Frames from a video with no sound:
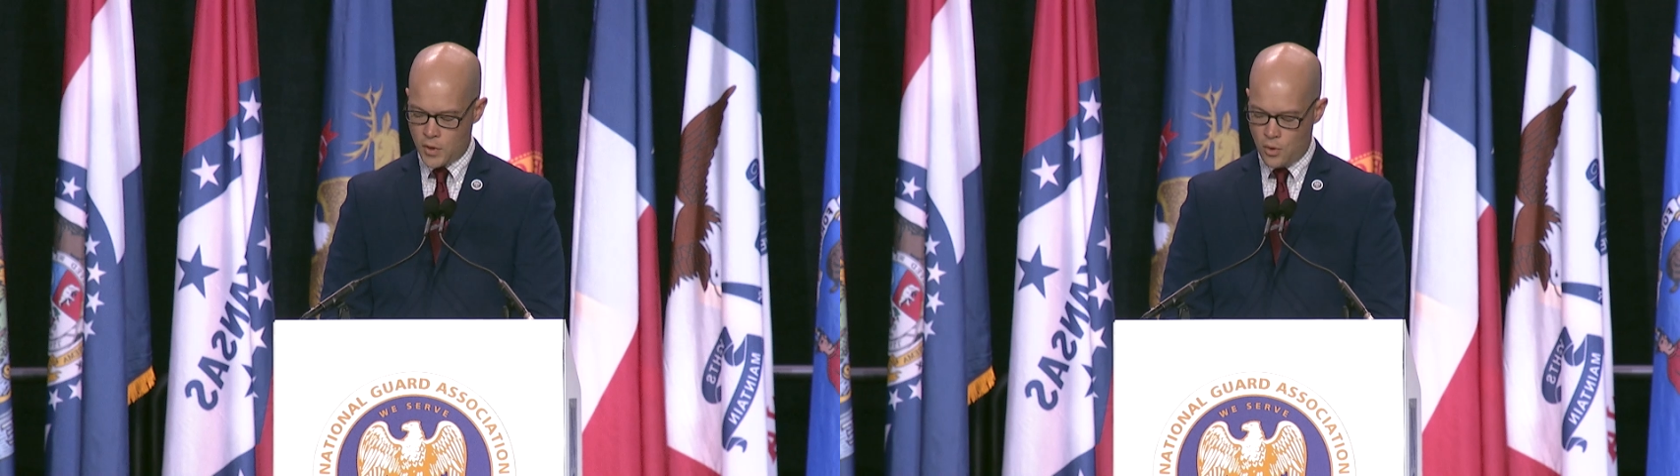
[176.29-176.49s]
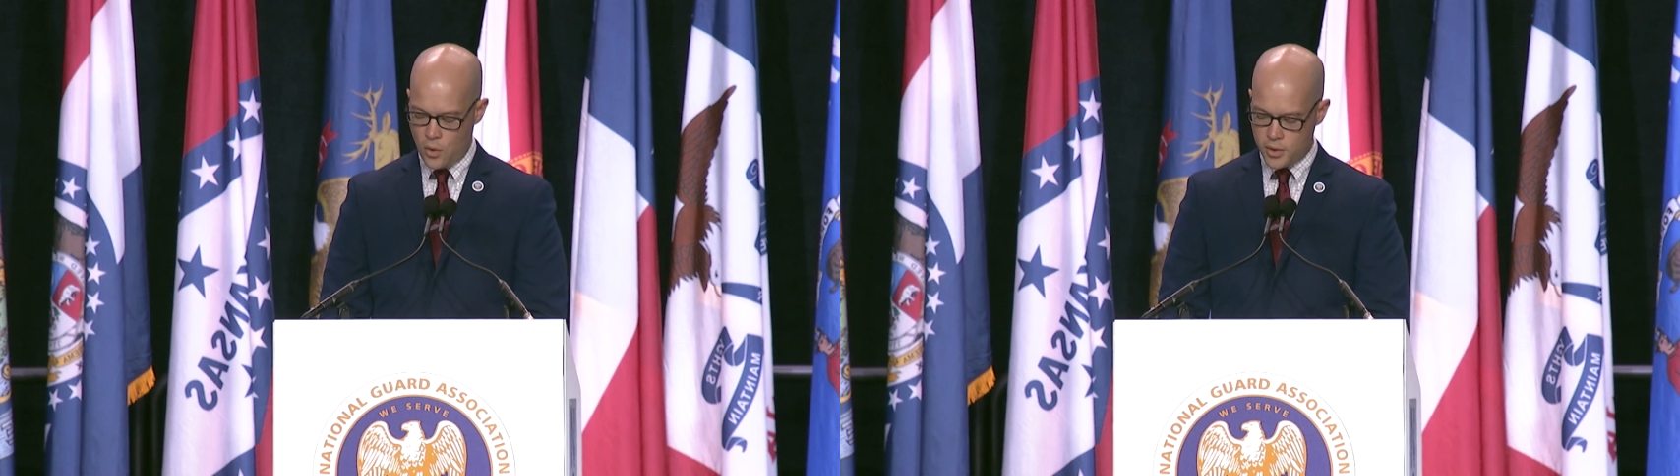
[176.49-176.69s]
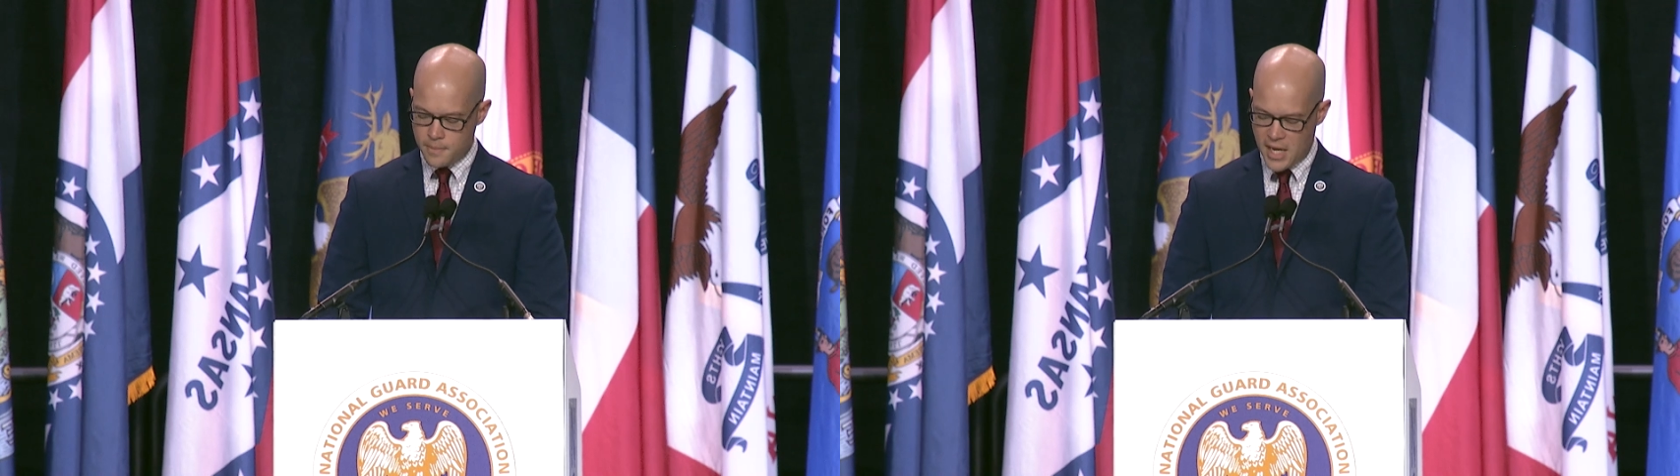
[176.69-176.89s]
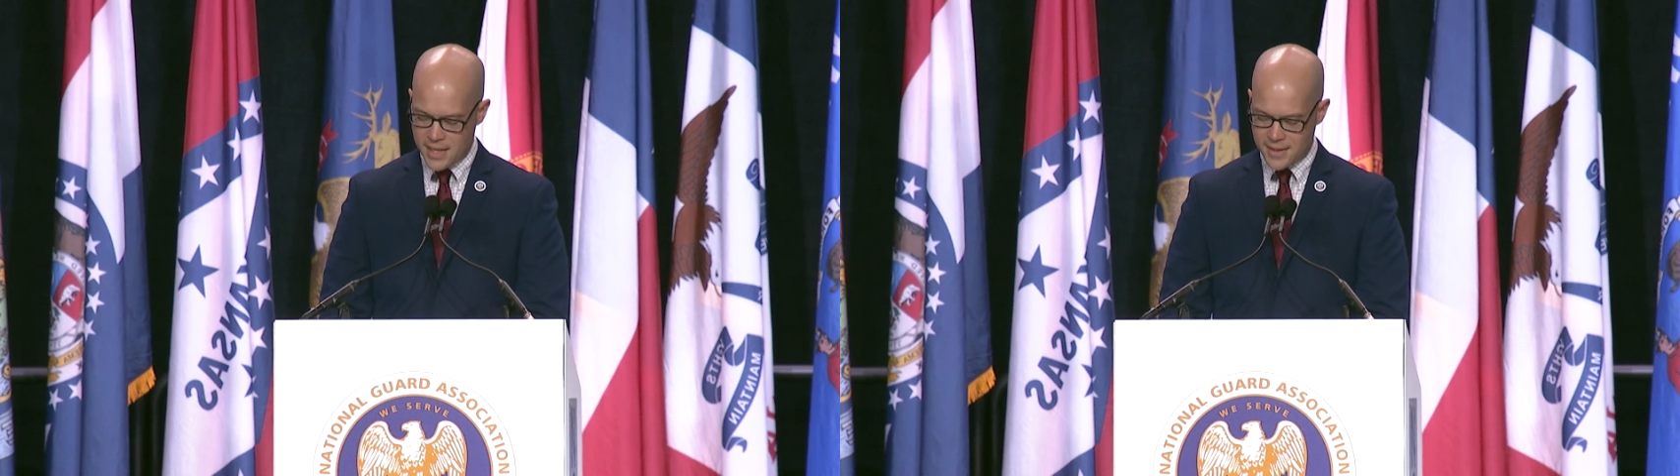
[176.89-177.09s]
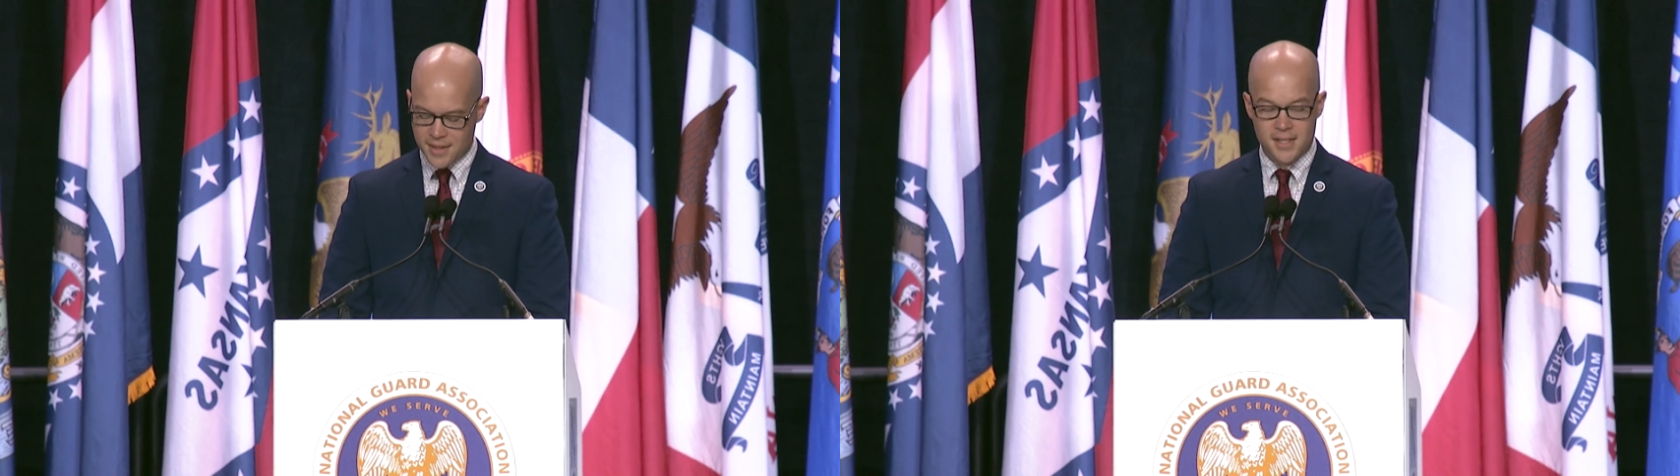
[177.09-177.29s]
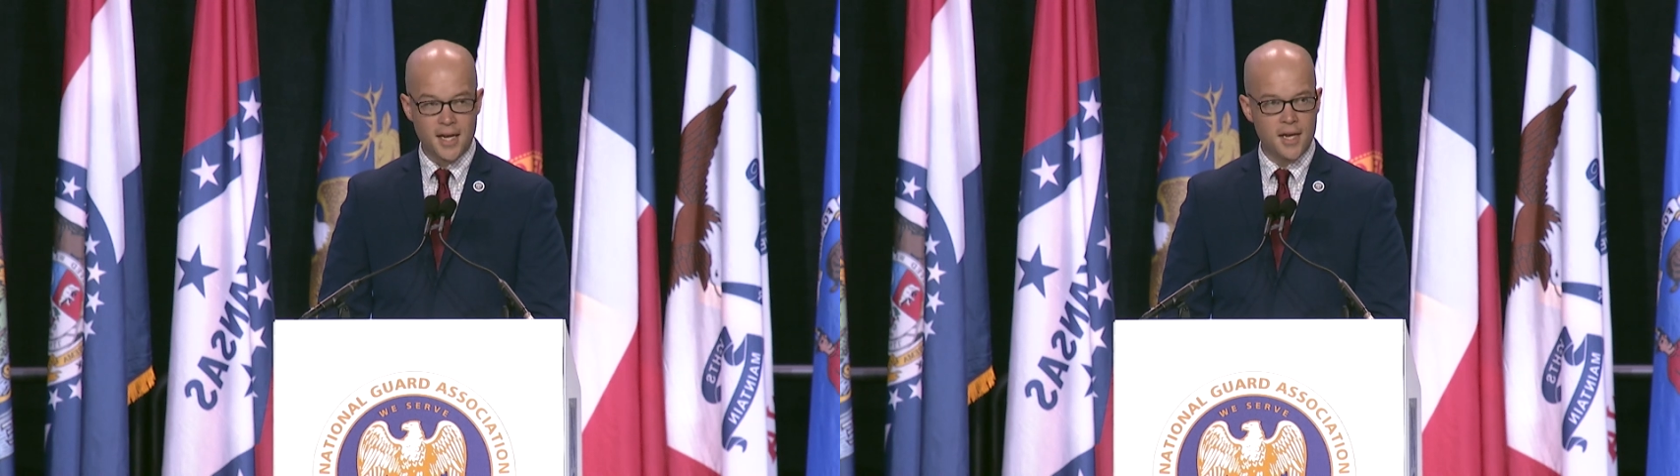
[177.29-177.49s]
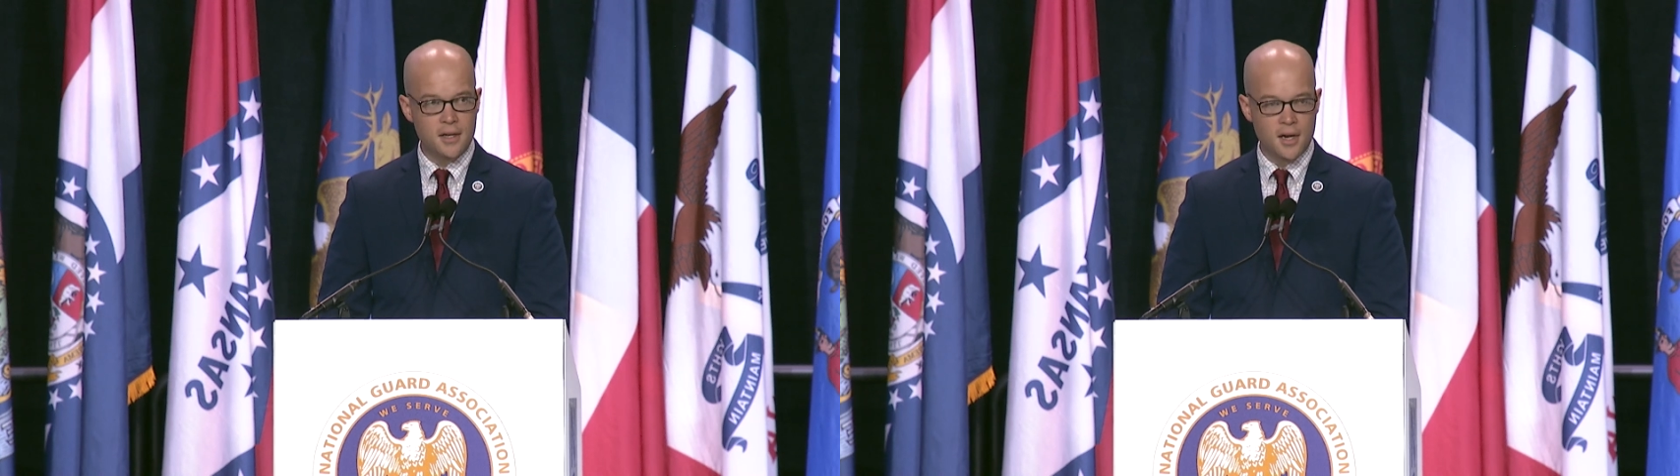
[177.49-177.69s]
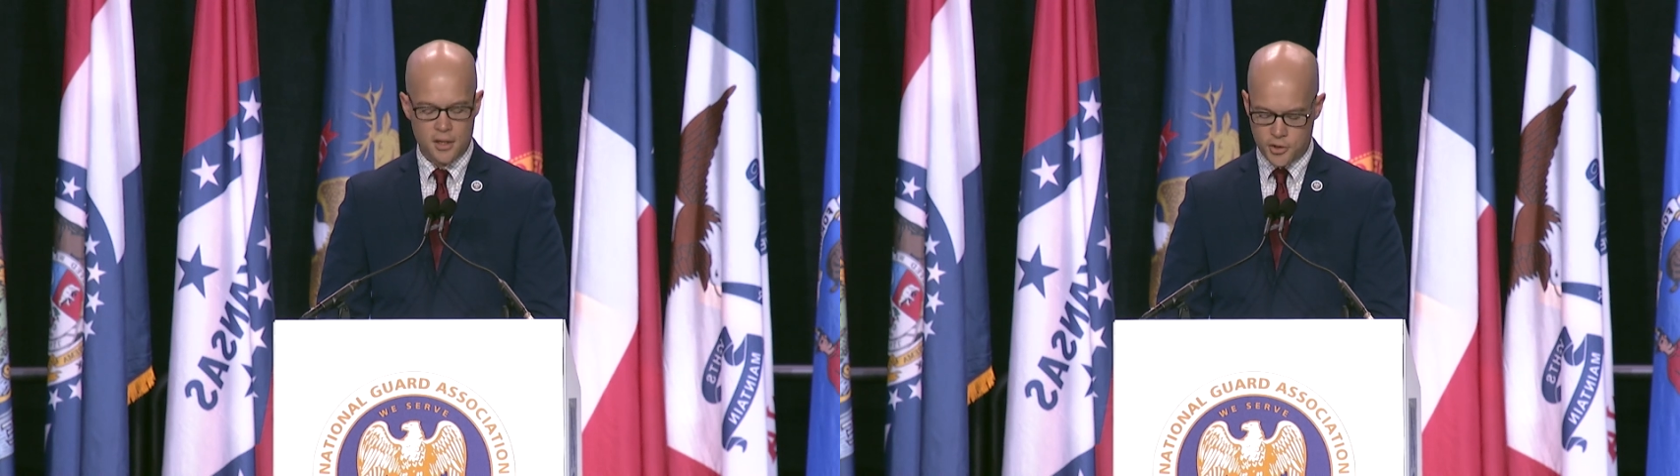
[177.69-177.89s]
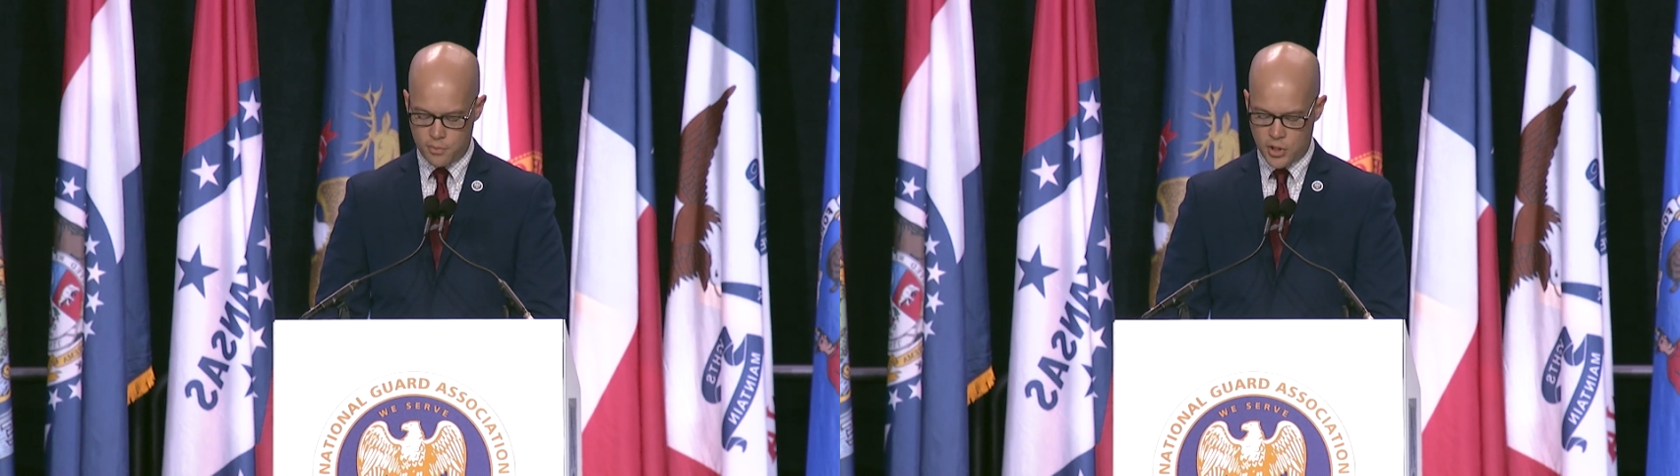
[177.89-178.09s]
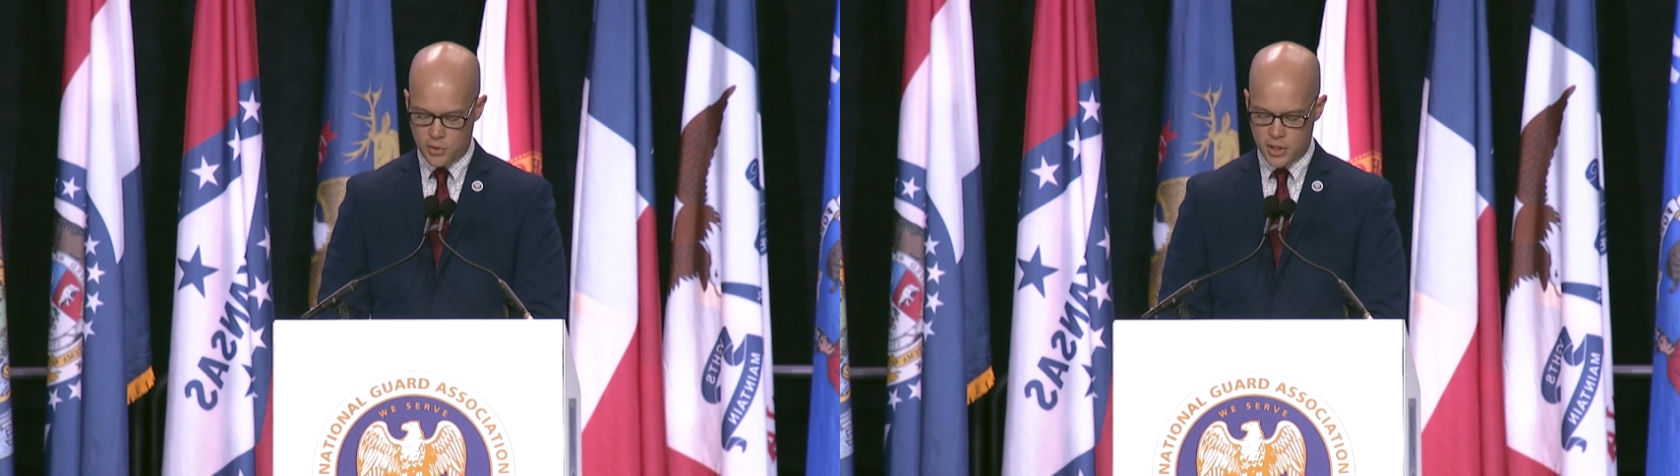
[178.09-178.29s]
who has made sustained
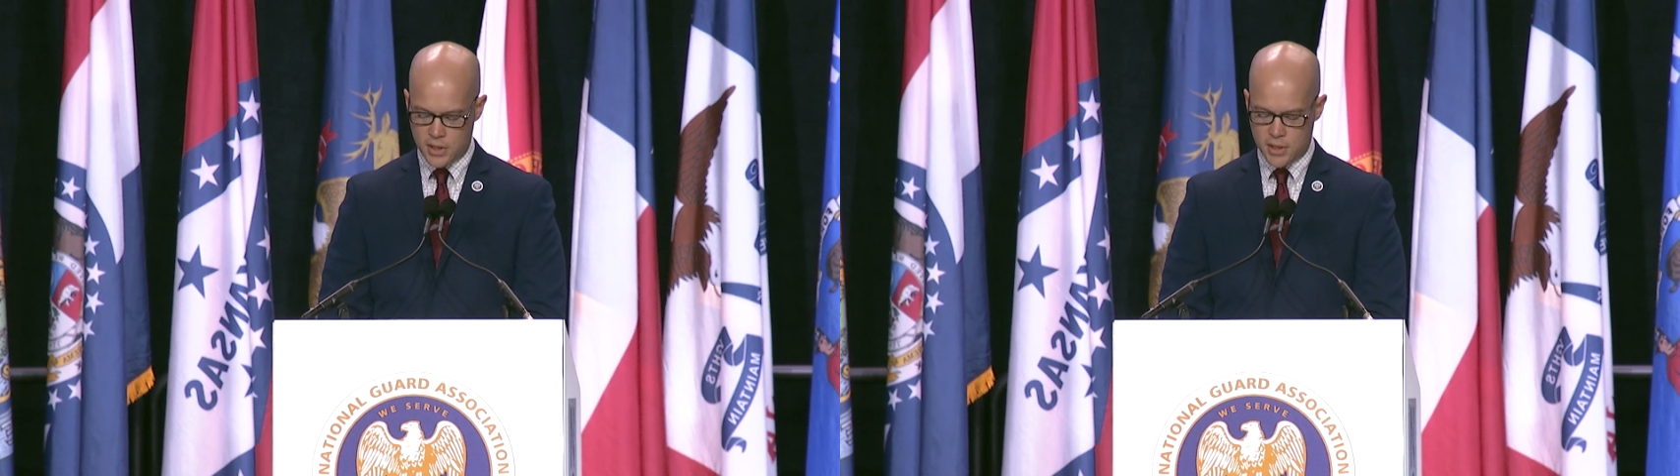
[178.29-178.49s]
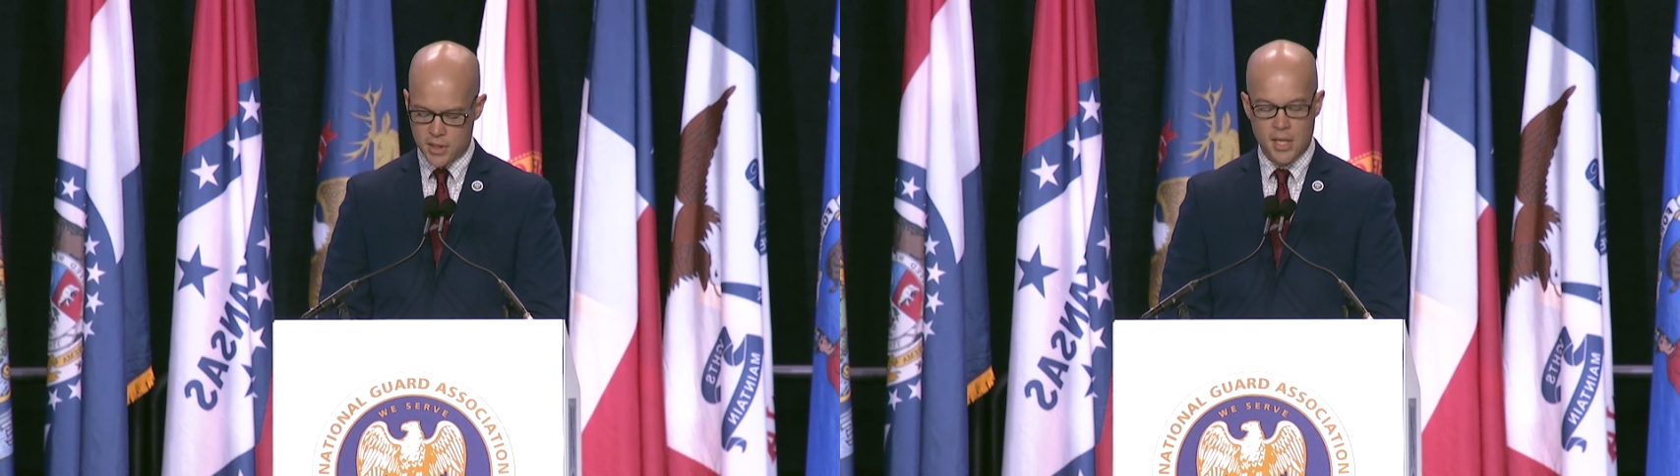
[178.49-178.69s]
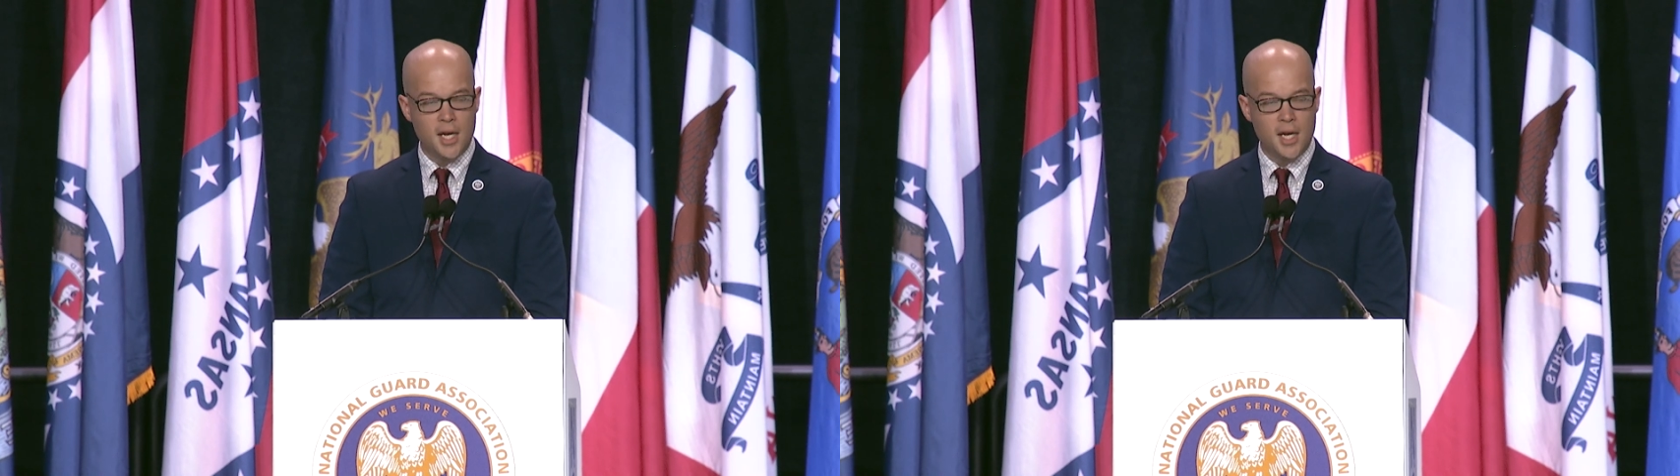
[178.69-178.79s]
contributions